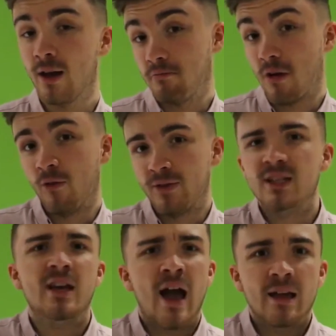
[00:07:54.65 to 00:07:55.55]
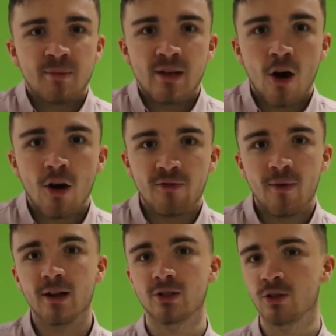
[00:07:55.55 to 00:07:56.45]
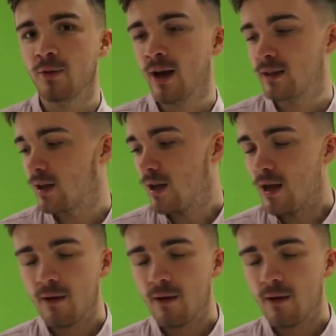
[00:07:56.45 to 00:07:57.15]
Obviously he has been Cardiff manager, so he has